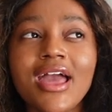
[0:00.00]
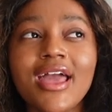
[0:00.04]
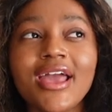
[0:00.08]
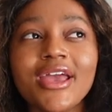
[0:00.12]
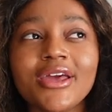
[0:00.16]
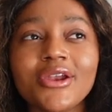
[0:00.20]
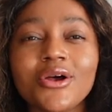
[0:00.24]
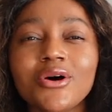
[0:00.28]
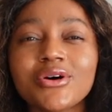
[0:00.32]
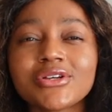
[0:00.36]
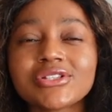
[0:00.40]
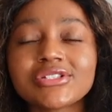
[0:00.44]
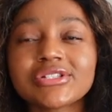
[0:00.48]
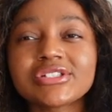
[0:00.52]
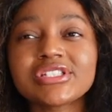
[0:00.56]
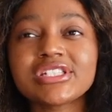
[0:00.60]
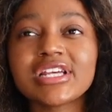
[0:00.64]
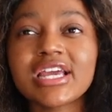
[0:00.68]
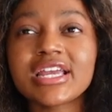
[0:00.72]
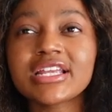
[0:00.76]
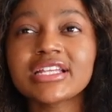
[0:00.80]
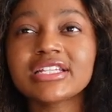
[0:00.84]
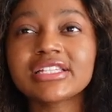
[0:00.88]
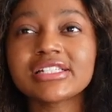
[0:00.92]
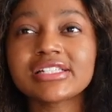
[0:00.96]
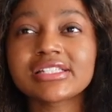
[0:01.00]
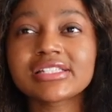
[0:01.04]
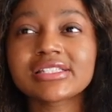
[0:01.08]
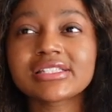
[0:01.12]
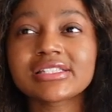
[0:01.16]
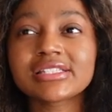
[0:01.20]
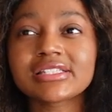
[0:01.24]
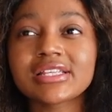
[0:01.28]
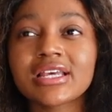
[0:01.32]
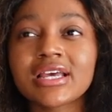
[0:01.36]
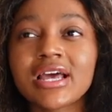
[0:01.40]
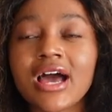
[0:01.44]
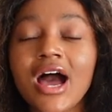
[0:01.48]
It also changes
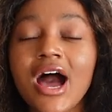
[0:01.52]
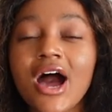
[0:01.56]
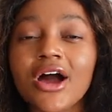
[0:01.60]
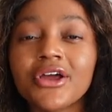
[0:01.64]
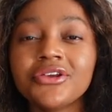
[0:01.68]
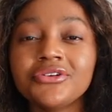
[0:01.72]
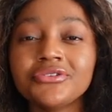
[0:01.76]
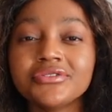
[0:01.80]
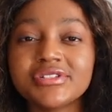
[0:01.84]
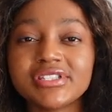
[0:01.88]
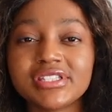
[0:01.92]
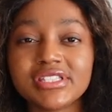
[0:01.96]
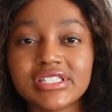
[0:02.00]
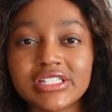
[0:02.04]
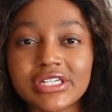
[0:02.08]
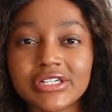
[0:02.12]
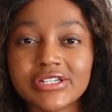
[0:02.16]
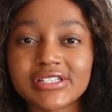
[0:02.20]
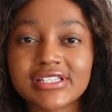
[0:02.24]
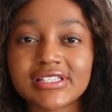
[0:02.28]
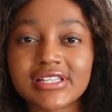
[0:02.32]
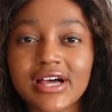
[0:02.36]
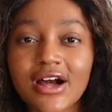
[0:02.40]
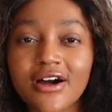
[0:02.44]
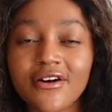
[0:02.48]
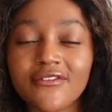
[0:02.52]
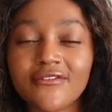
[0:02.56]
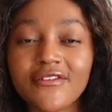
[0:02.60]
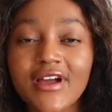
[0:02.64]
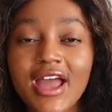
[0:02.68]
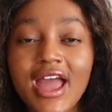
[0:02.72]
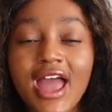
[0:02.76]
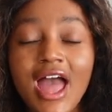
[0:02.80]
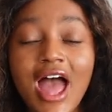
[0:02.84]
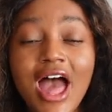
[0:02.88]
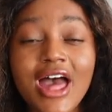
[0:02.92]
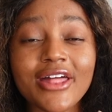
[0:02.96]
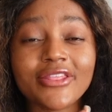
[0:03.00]
how you see yourself.
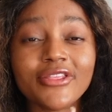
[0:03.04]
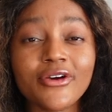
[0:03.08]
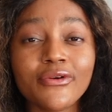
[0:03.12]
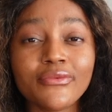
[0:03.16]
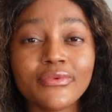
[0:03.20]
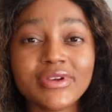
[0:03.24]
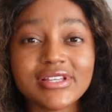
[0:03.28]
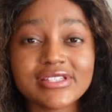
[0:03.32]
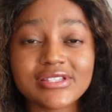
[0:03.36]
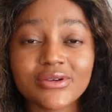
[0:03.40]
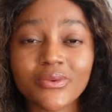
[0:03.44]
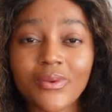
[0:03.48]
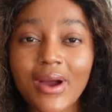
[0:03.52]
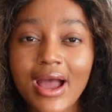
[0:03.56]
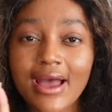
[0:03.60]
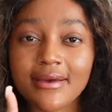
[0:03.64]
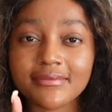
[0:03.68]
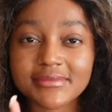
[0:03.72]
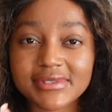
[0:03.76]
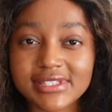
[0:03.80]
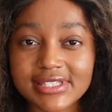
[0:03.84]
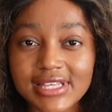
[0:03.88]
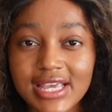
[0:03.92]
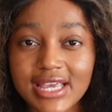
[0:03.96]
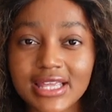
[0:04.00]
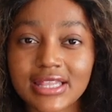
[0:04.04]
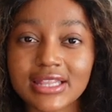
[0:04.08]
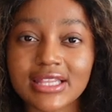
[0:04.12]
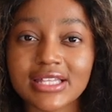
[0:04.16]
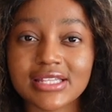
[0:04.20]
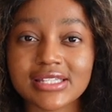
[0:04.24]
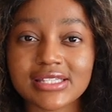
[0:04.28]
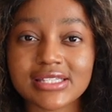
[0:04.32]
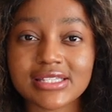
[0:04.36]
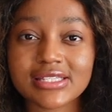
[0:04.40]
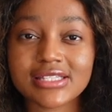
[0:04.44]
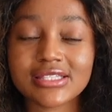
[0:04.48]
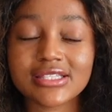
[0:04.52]
And the reason why I'm saying
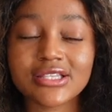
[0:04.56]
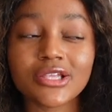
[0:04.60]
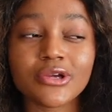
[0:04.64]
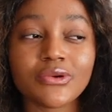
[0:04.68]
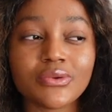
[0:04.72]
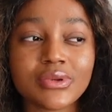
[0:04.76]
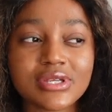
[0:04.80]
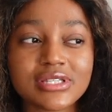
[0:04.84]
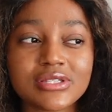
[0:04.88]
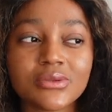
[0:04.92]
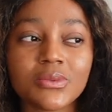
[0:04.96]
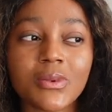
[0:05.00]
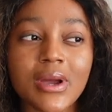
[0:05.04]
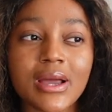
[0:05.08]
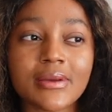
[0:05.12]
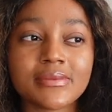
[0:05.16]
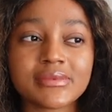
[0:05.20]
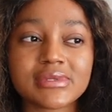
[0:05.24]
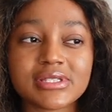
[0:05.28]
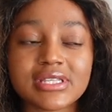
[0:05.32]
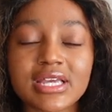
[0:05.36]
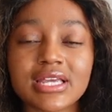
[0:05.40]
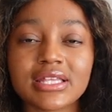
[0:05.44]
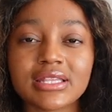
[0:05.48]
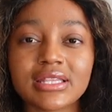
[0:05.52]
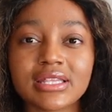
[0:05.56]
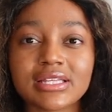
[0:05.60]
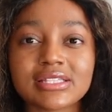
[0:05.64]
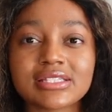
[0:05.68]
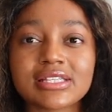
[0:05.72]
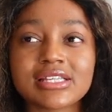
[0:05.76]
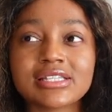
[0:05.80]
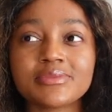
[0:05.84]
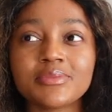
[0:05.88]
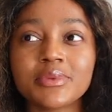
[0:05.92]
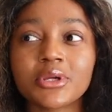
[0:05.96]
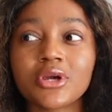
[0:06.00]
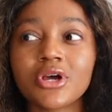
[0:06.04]
this
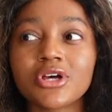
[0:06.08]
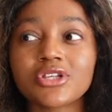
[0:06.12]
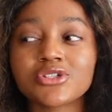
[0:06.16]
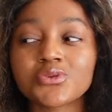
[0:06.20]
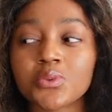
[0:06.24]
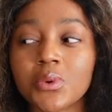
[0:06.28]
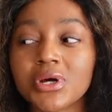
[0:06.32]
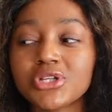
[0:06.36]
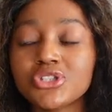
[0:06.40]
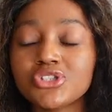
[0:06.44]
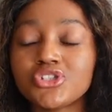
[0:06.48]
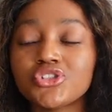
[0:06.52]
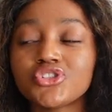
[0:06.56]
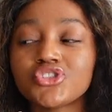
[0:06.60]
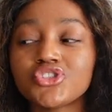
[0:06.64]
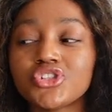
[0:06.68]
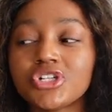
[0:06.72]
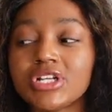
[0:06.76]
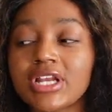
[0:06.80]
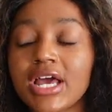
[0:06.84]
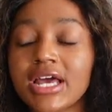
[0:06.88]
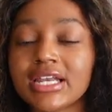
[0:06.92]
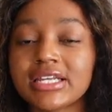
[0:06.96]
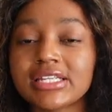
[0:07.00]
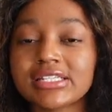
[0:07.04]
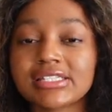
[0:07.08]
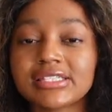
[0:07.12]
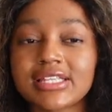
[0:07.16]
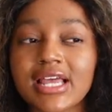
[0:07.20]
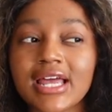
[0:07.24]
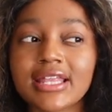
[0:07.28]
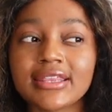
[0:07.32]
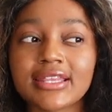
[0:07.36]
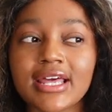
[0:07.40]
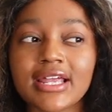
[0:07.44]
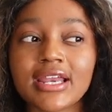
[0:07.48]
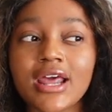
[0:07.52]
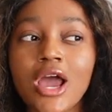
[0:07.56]
is because once you truly
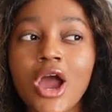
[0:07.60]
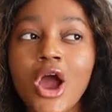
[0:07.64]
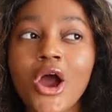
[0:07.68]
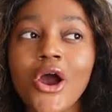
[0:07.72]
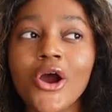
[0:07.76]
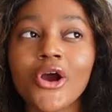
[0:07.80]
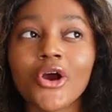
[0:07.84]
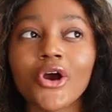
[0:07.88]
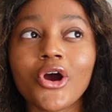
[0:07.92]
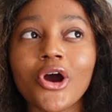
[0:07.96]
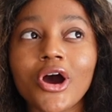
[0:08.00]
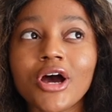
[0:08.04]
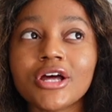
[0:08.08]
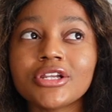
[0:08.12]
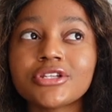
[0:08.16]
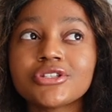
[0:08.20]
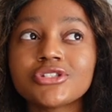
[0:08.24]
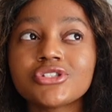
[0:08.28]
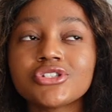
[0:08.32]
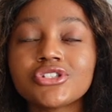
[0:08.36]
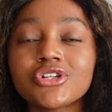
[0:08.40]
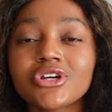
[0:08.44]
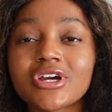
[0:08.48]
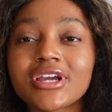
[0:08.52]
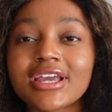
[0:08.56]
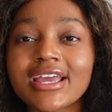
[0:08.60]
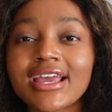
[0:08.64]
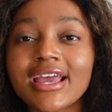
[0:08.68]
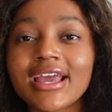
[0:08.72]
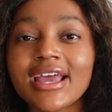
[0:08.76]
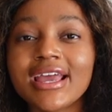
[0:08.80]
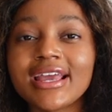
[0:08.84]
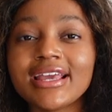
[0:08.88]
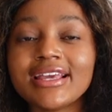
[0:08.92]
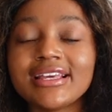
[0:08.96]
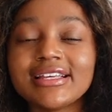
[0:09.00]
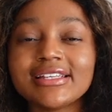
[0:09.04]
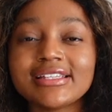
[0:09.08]
understand that God took
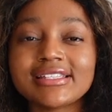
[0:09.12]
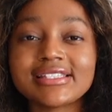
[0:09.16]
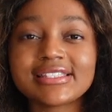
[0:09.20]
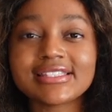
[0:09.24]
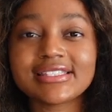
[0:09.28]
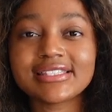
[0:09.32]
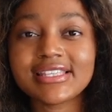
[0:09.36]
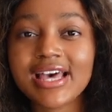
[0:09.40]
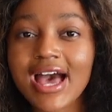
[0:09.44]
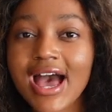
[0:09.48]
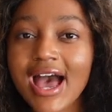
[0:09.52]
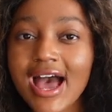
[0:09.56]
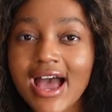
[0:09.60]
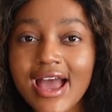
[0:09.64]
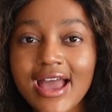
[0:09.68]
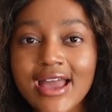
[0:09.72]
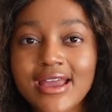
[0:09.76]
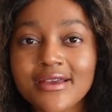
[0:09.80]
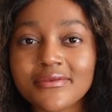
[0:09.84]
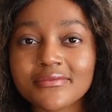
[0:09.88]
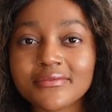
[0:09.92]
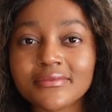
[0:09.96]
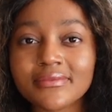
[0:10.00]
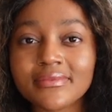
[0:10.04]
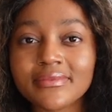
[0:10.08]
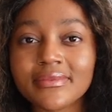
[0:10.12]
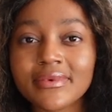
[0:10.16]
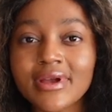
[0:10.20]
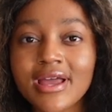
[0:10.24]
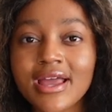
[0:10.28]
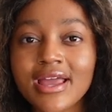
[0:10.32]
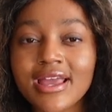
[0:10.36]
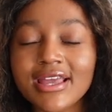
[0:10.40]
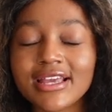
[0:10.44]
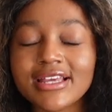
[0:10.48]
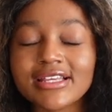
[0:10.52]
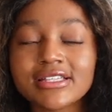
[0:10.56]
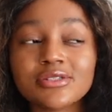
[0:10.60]
his time,
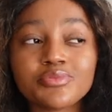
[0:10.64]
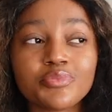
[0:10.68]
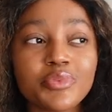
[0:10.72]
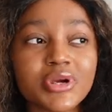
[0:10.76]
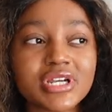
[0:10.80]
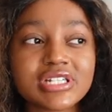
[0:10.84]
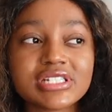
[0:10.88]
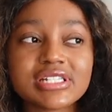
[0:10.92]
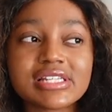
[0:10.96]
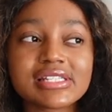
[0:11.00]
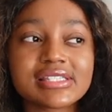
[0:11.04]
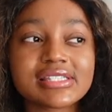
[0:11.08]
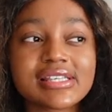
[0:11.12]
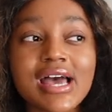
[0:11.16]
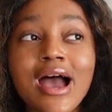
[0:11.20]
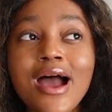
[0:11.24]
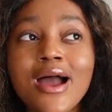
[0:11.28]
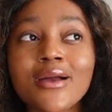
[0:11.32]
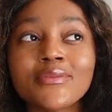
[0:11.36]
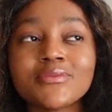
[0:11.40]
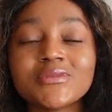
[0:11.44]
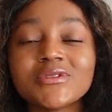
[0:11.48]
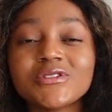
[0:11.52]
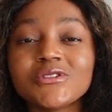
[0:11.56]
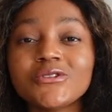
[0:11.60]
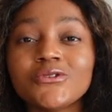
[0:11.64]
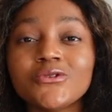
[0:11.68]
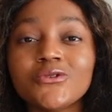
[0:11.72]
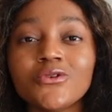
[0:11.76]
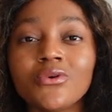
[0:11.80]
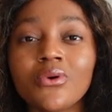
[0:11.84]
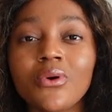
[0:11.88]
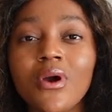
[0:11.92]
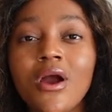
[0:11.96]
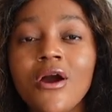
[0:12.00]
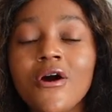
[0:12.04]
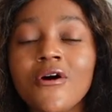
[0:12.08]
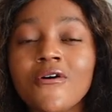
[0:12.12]
his precious time,
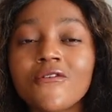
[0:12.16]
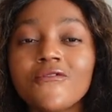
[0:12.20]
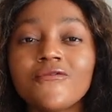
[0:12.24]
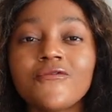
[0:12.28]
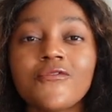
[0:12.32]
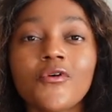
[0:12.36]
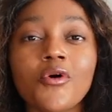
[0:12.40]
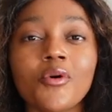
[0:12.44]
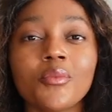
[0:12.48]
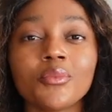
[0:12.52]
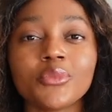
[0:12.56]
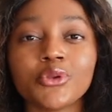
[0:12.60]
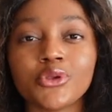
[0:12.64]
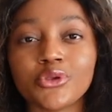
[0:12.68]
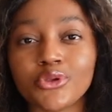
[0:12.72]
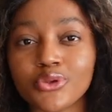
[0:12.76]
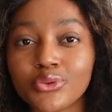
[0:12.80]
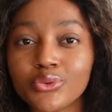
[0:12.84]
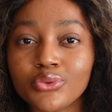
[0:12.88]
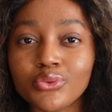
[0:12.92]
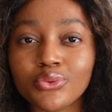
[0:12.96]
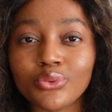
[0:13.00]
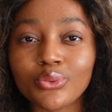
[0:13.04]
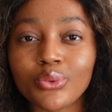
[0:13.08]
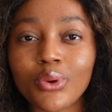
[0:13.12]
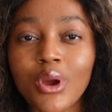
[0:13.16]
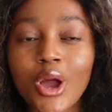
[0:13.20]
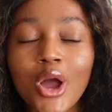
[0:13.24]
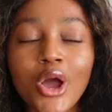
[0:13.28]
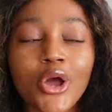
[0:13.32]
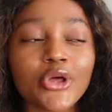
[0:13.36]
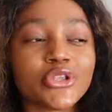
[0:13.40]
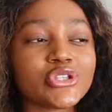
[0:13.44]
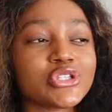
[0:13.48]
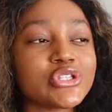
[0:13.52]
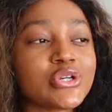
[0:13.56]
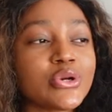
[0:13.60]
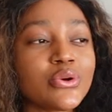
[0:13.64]
to form you,
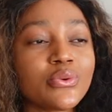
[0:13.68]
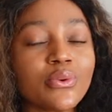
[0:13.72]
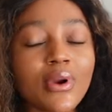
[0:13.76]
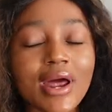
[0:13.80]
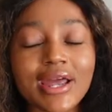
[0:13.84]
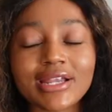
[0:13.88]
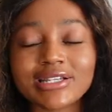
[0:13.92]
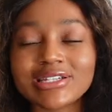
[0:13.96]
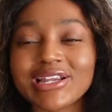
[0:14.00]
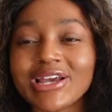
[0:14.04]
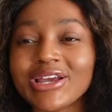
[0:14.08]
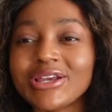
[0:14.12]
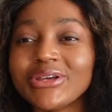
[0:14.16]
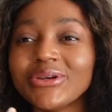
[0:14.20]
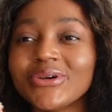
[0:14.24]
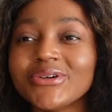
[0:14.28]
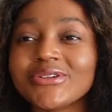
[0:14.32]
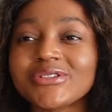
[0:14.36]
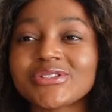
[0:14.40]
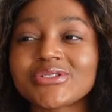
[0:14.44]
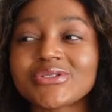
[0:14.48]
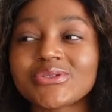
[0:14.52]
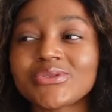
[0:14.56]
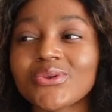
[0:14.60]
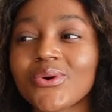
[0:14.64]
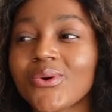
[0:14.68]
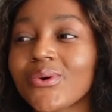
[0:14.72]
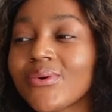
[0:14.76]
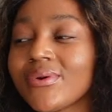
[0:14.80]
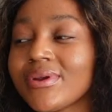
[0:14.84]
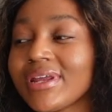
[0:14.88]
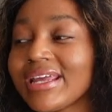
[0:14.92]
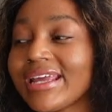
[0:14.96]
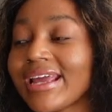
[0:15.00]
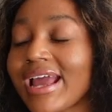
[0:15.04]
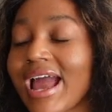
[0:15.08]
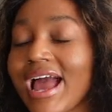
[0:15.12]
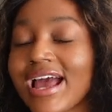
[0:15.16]
to write your
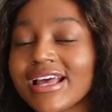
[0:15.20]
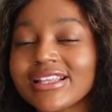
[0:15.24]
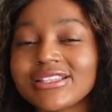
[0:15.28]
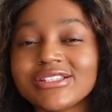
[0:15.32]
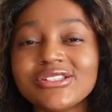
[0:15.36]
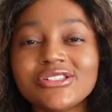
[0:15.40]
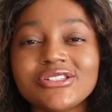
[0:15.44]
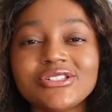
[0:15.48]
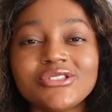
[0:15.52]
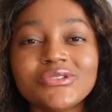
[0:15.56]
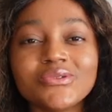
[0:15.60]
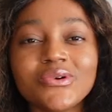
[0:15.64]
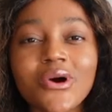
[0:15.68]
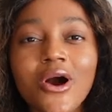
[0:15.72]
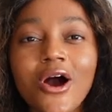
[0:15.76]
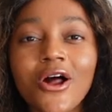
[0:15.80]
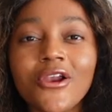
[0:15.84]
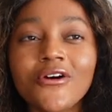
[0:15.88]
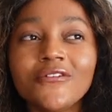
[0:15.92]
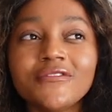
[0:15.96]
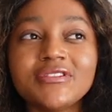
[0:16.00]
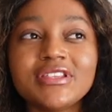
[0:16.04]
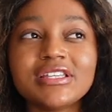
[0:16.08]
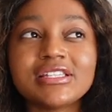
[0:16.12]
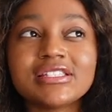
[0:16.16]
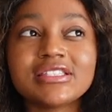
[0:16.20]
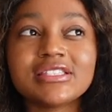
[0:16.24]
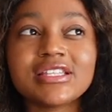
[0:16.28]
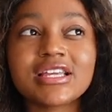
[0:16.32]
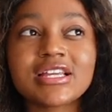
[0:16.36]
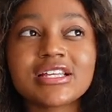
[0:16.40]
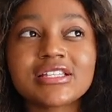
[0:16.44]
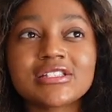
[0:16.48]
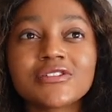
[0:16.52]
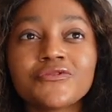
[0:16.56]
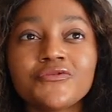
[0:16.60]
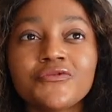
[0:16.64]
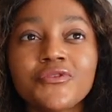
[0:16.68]
story, to do all of these
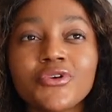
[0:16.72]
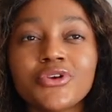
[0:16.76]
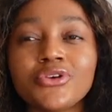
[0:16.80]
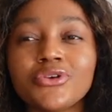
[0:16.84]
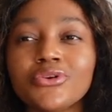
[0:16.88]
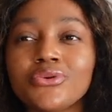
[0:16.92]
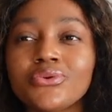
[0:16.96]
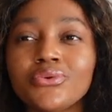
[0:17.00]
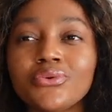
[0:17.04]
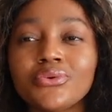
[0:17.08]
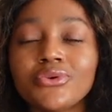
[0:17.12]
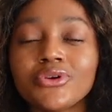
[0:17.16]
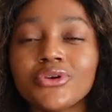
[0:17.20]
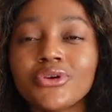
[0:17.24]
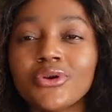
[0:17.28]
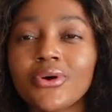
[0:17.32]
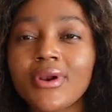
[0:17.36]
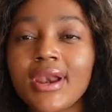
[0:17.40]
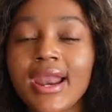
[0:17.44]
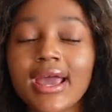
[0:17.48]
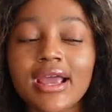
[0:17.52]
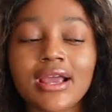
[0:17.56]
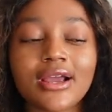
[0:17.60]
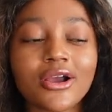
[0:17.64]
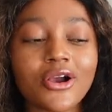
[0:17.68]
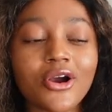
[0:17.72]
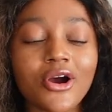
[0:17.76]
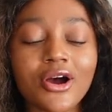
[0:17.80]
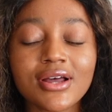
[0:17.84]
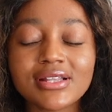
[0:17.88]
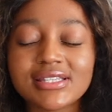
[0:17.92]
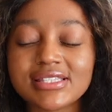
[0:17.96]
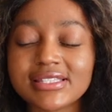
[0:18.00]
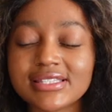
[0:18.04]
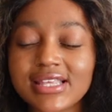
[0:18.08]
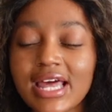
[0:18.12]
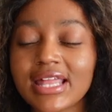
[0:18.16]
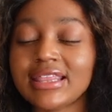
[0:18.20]
things for you, you know, like,
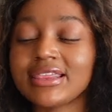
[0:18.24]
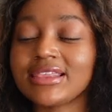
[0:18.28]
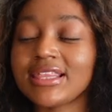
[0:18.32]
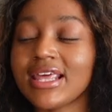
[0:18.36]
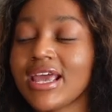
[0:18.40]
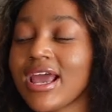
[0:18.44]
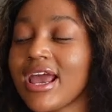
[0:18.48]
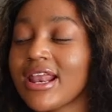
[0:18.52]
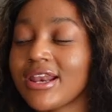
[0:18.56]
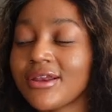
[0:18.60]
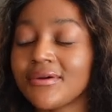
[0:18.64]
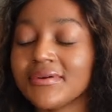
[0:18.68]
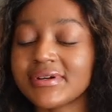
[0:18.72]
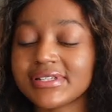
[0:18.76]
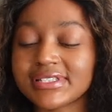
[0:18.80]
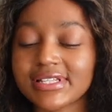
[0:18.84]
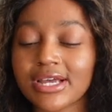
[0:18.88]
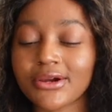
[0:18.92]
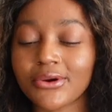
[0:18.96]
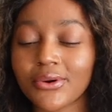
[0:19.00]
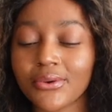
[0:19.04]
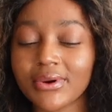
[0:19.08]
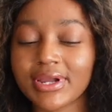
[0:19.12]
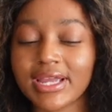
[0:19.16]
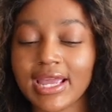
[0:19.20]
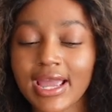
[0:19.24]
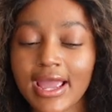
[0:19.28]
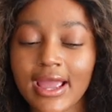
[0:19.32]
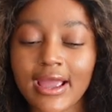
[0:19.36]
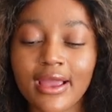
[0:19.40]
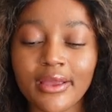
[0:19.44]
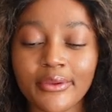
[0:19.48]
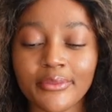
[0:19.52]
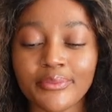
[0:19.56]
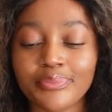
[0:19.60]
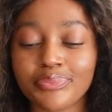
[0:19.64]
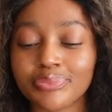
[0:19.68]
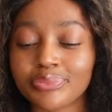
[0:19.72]
God sat there and he was like,
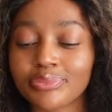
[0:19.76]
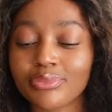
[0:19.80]
okay,